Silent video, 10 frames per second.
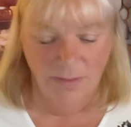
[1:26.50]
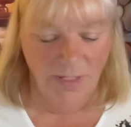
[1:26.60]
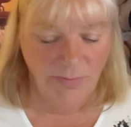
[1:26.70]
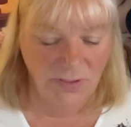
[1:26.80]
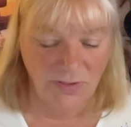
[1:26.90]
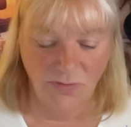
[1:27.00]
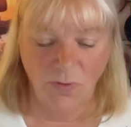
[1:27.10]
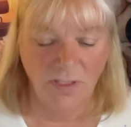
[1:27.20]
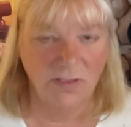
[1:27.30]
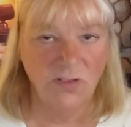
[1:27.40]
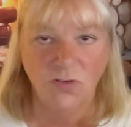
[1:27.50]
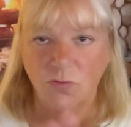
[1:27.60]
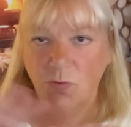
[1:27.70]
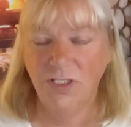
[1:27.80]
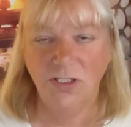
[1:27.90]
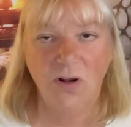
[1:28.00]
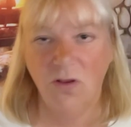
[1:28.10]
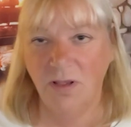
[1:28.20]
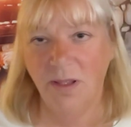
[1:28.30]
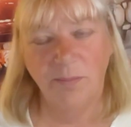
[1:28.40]
Maybe you just want to switch it
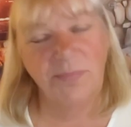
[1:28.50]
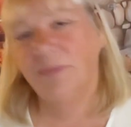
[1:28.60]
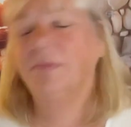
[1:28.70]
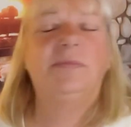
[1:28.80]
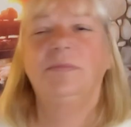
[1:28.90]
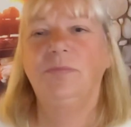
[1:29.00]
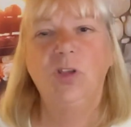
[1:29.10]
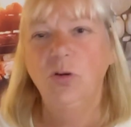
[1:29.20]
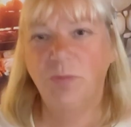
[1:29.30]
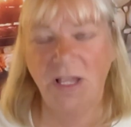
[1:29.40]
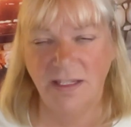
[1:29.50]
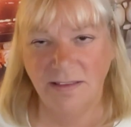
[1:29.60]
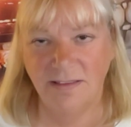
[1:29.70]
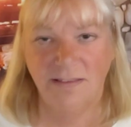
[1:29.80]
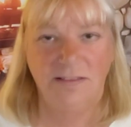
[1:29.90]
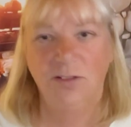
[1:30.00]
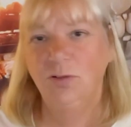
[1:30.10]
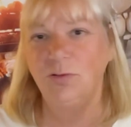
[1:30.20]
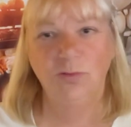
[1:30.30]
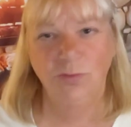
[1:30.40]
all up. New place,
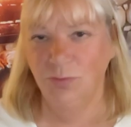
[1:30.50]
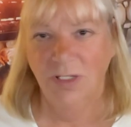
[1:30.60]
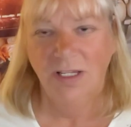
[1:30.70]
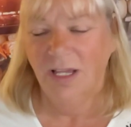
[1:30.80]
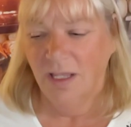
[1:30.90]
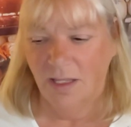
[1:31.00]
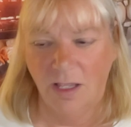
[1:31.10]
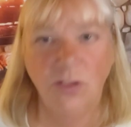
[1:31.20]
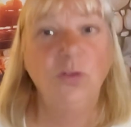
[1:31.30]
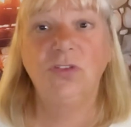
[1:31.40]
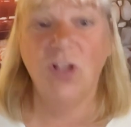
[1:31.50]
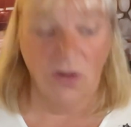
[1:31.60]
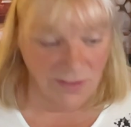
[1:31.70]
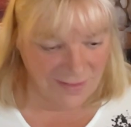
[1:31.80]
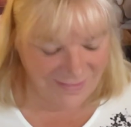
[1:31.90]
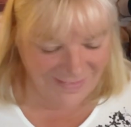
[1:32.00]
a new start.